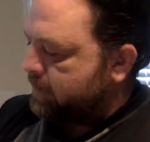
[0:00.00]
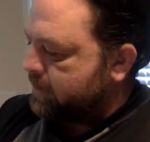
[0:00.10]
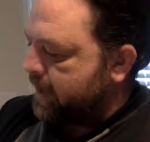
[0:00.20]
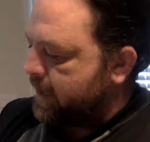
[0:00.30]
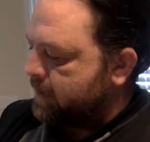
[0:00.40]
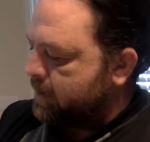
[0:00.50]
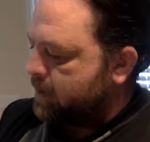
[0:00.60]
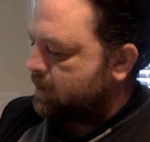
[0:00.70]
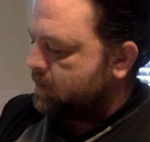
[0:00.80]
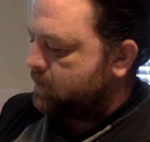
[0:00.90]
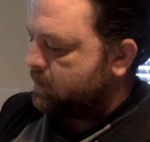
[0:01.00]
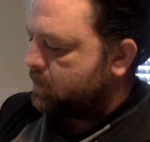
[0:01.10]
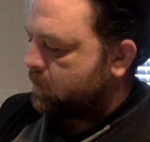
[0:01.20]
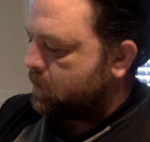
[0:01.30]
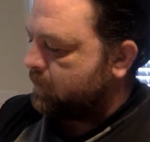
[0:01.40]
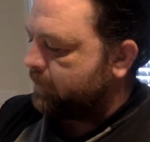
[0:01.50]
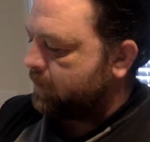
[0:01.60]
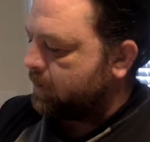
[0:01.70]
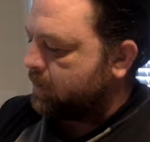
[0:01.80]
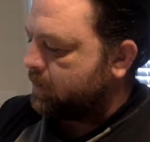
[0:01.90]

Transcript: 10 over